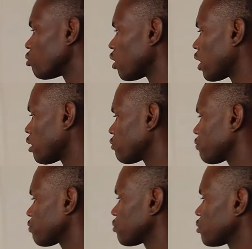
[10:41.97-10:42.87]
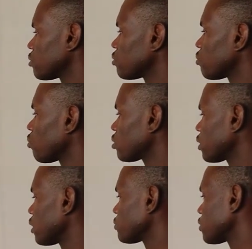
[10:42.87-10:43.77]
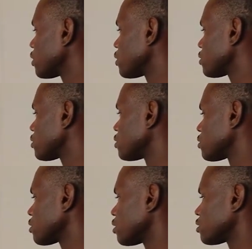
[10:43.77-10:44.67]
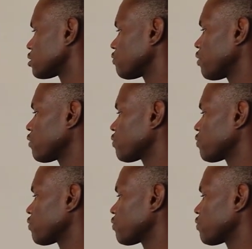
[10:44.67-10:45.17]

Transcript: We'll have 1 times 8 is 8.